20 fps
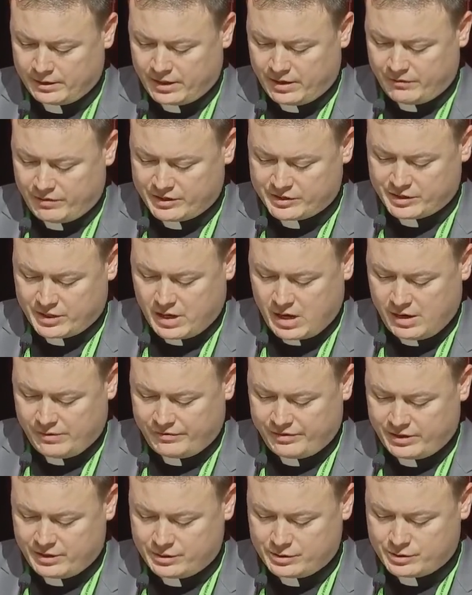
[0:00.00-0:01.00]
Give us
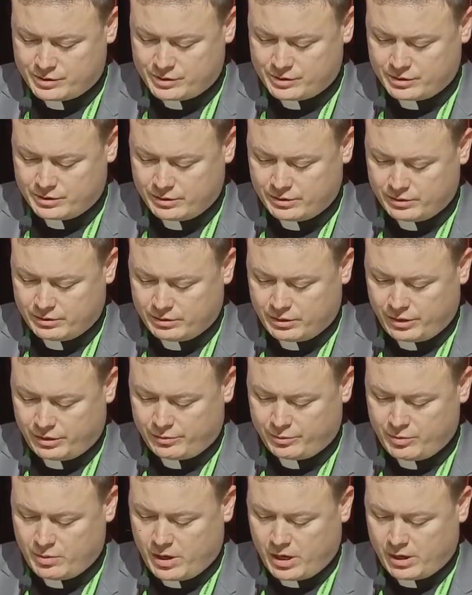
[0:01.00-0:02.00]
confidence that
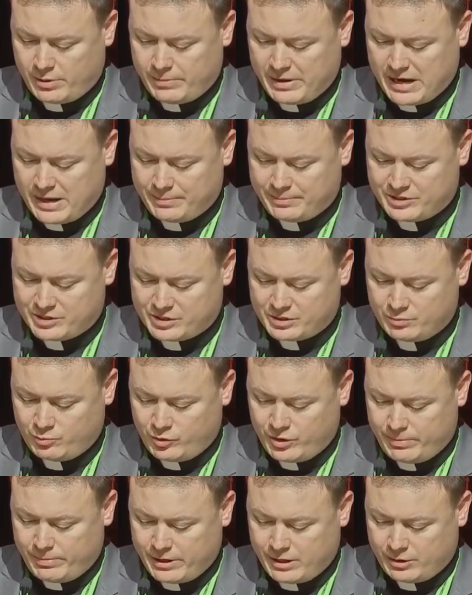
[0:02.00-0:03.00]
through our baptism
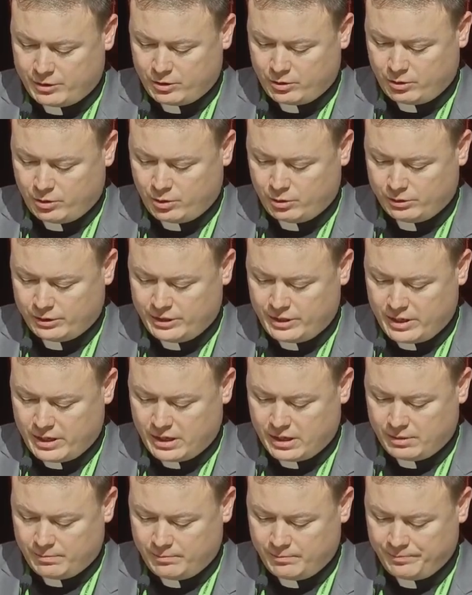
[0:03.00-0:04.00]
we bear your holy
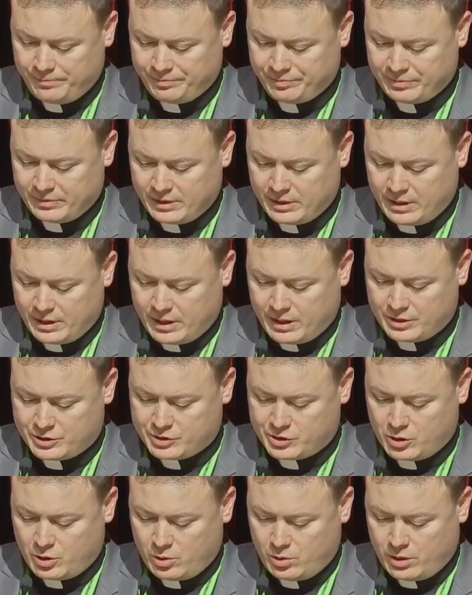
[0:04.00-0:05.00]
name, and
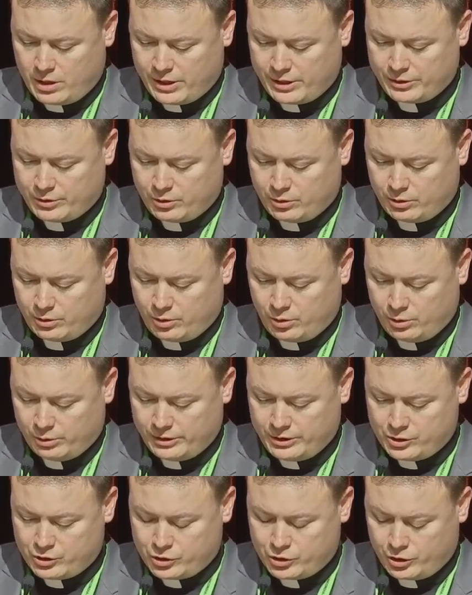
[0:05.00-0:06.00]
so are your
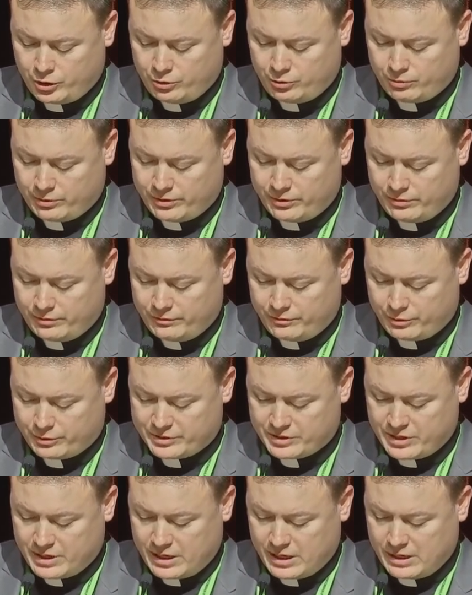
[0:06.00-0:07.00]
holy children for
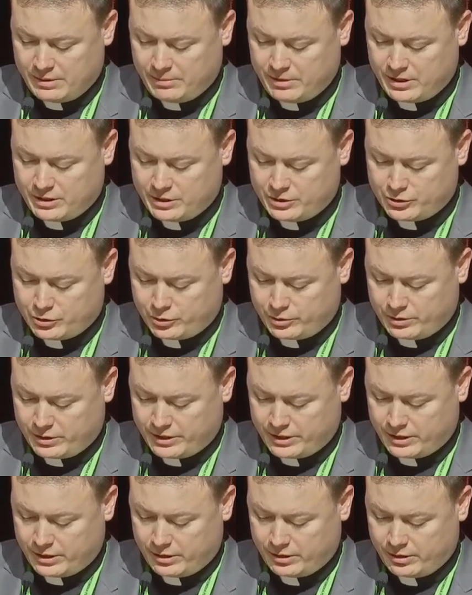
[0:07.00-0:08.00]
time and
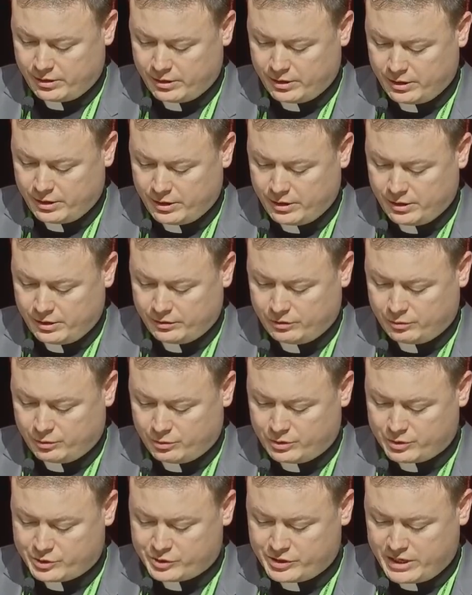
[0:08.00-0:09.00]
eternity.
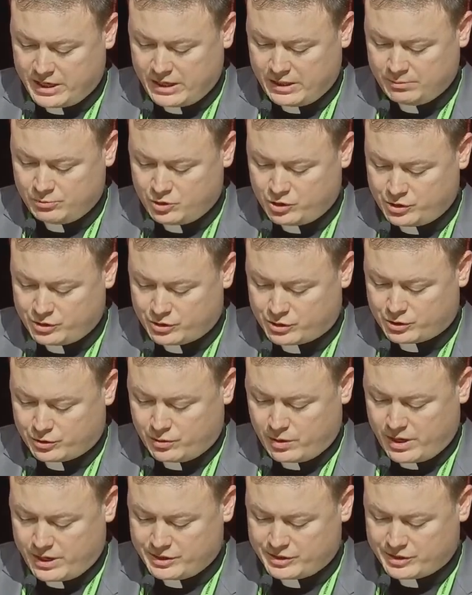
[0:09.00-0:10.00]
Through the same Jesus
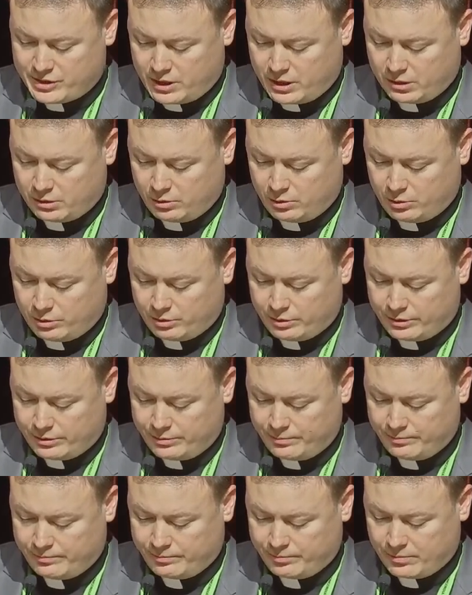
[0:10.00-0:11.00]
Christ our Lord.
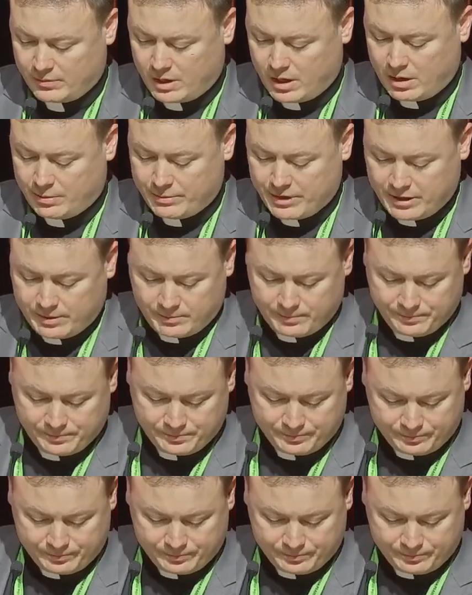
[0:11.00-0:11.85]
Amen.